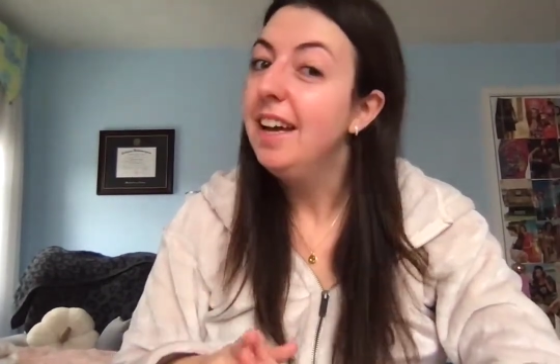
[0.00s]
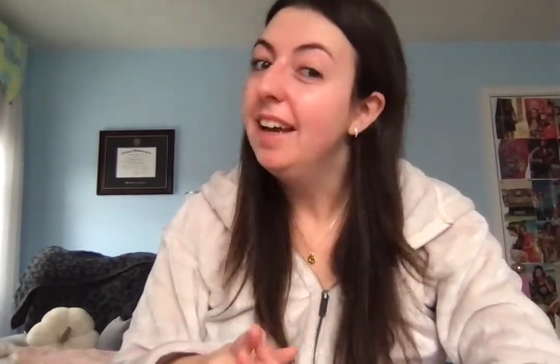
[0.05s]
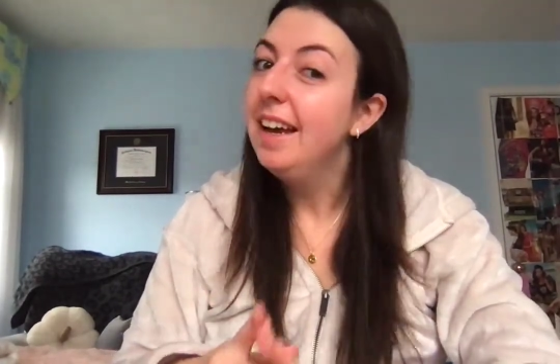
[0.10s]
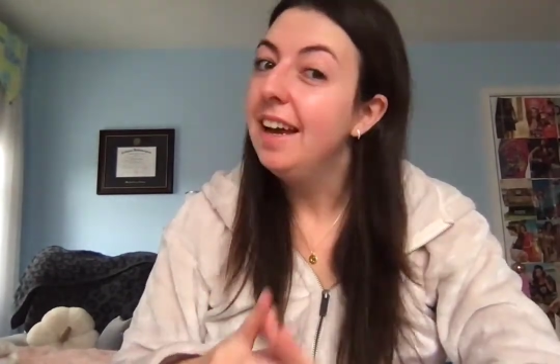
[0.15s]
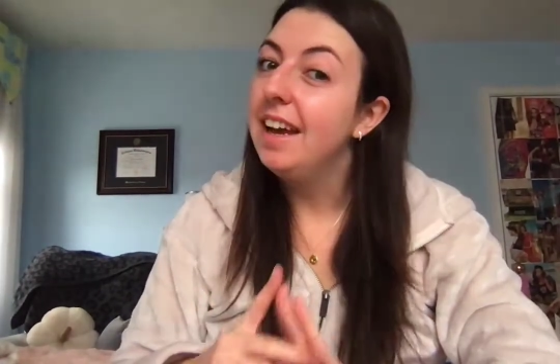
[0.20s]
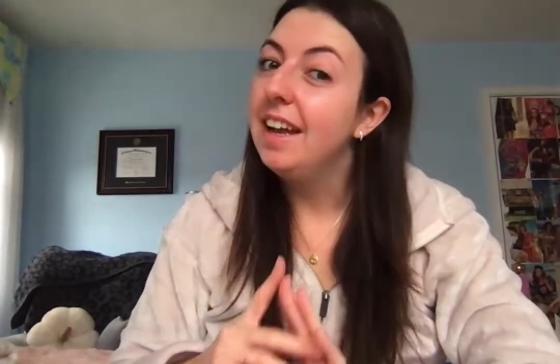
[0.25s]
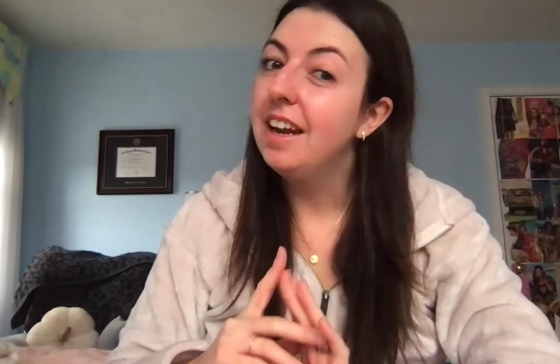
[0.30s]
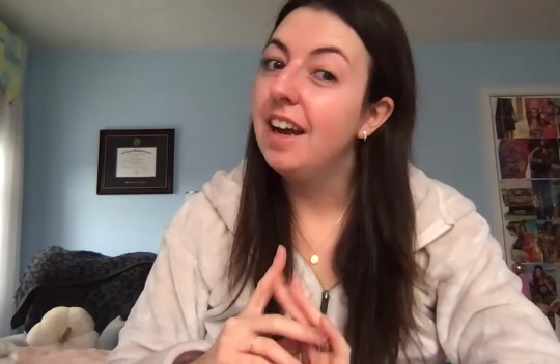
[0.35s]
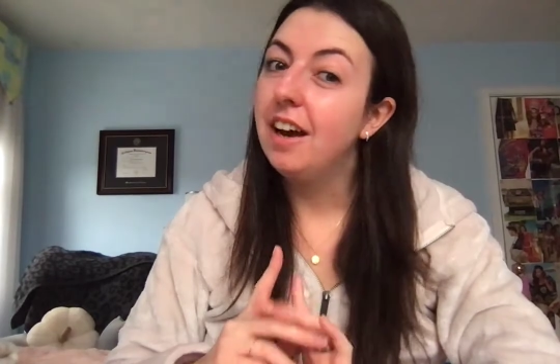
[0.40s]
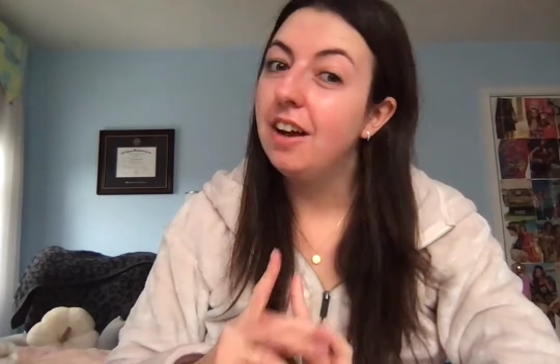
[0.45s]

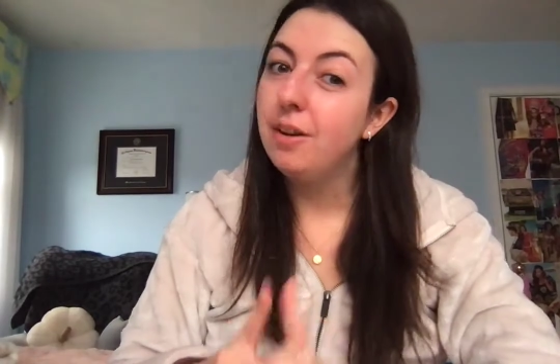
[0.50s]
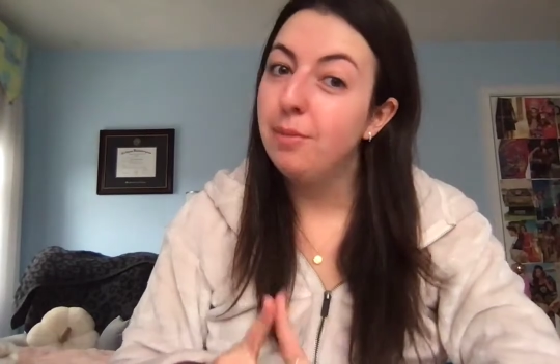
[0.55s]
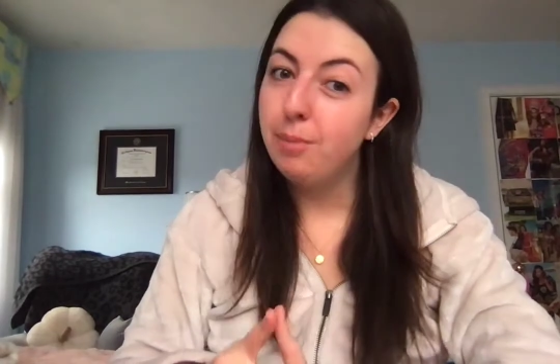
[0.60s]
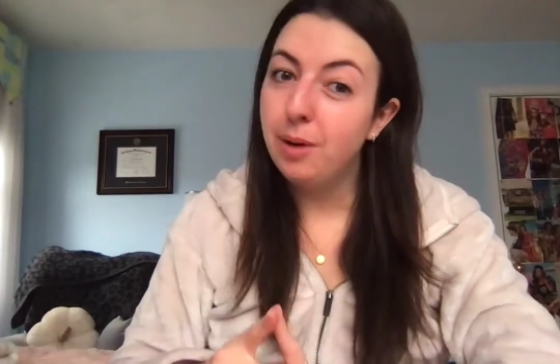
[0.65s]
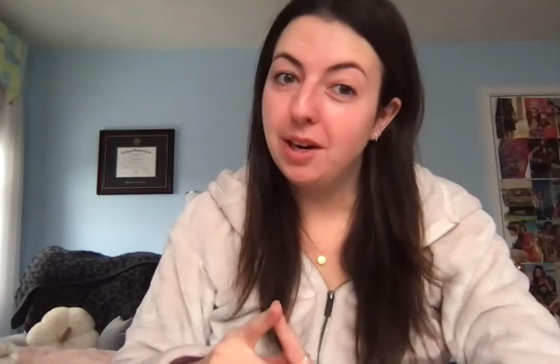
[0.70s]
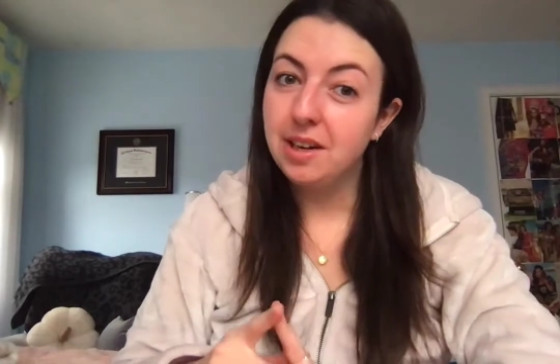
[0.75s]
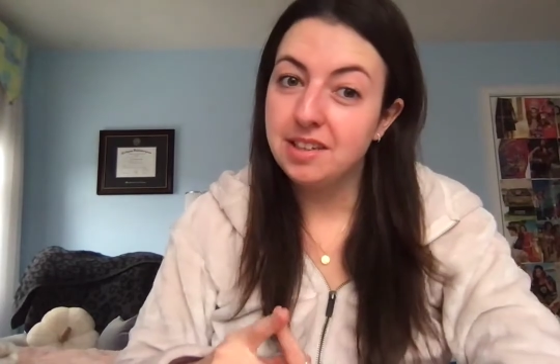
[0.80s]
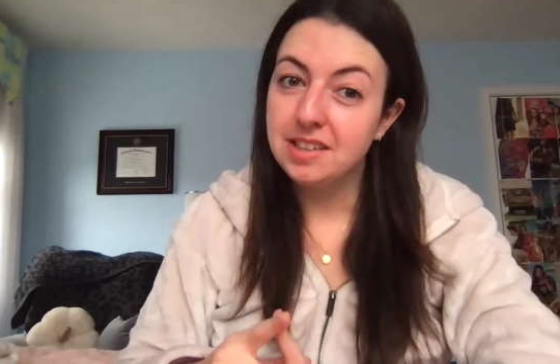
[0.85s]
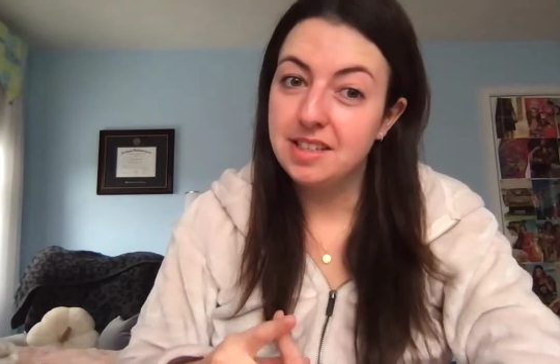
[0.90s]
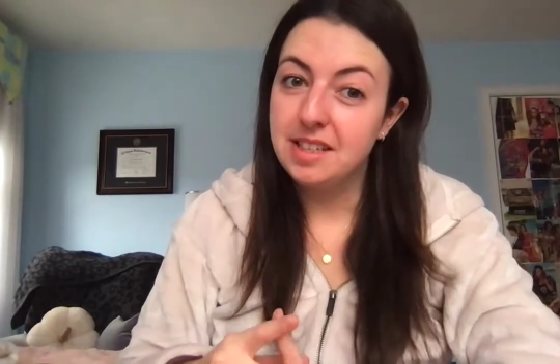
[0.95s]
an
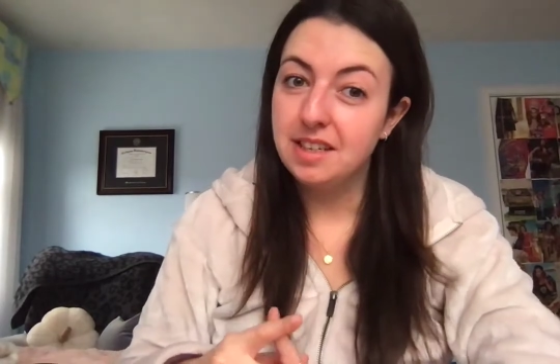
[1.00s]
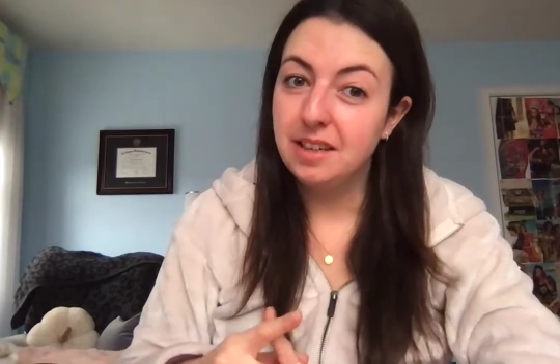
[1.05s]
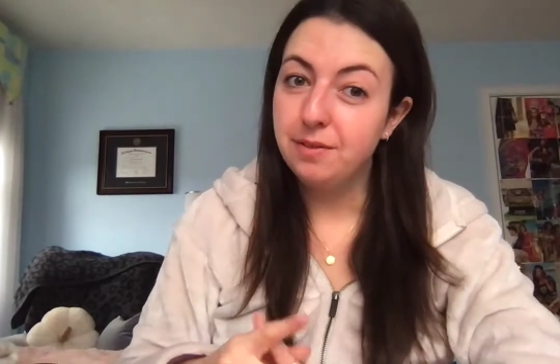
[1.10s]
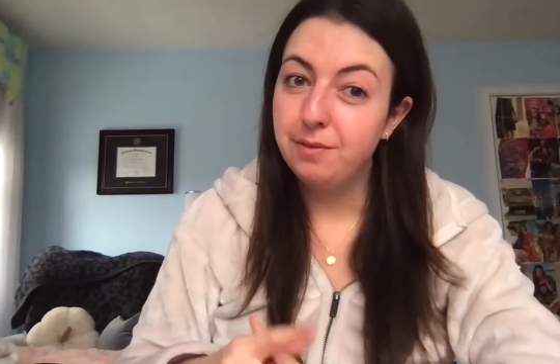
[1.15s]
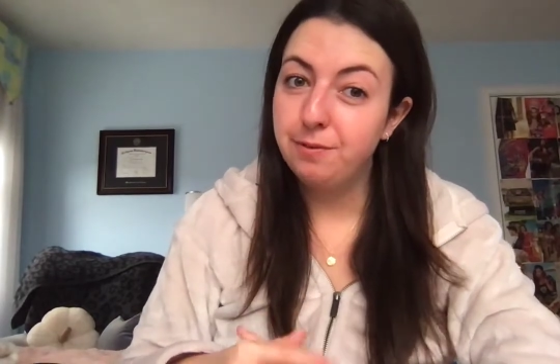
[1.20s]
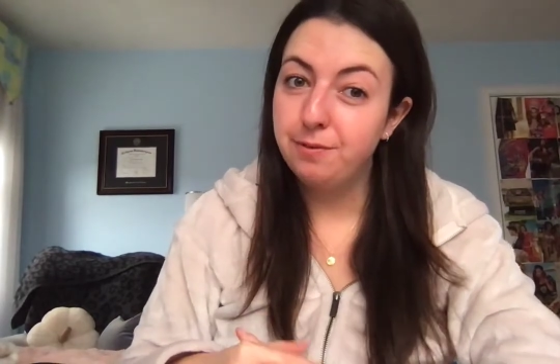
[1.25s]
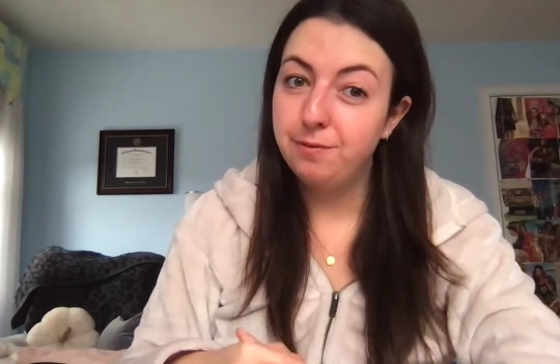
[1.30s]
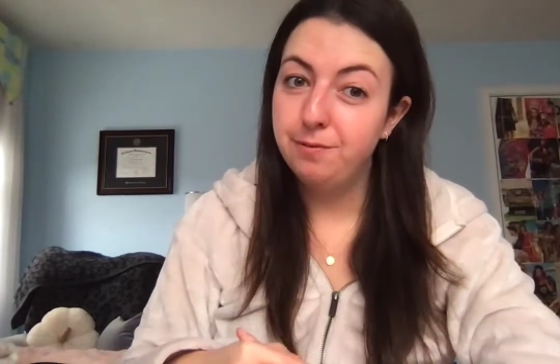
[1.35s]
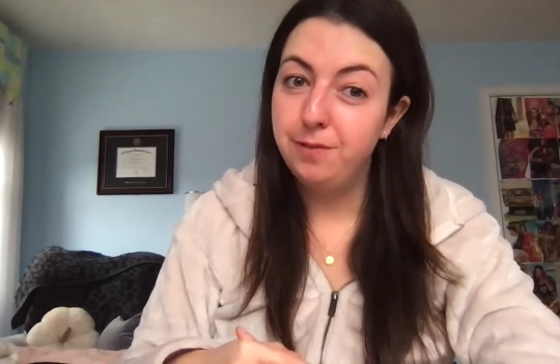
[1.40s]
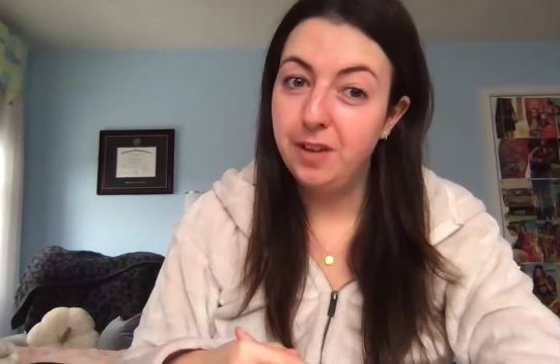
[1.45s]
unboxing
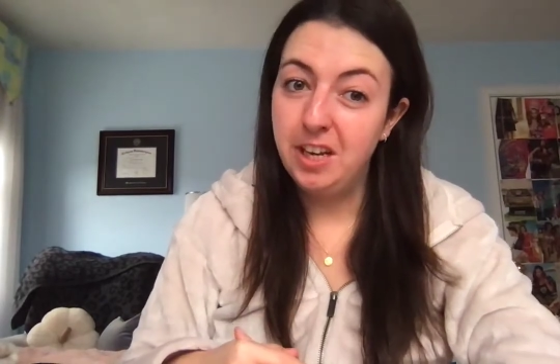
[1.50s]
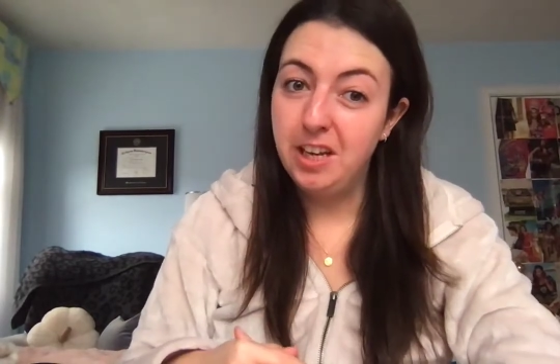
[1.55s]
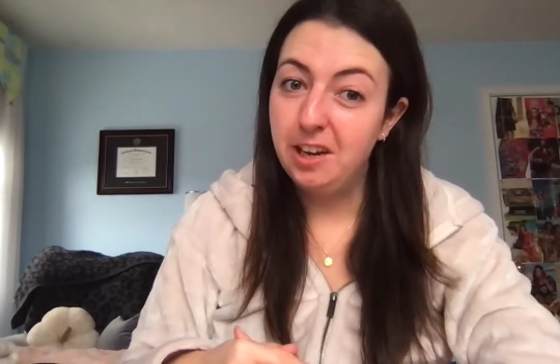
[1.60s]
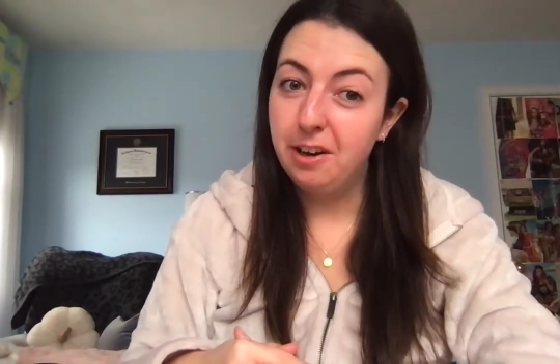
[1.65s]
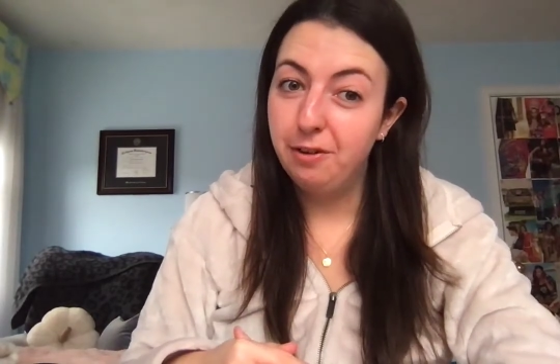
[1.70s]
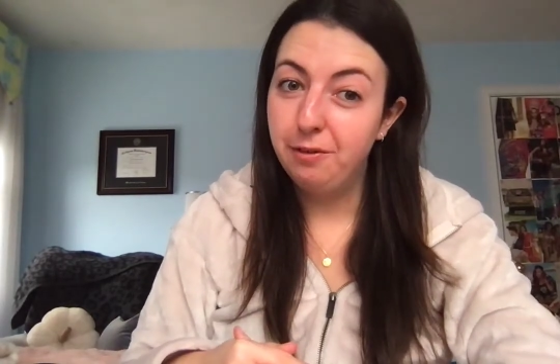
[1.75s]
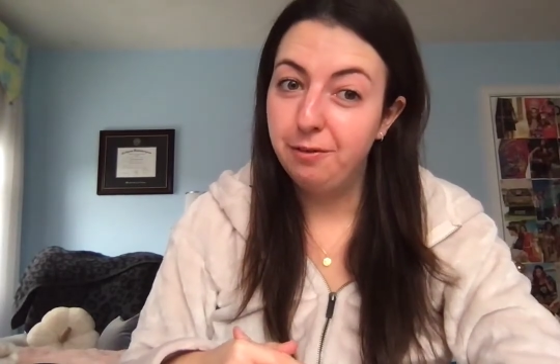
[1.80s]
video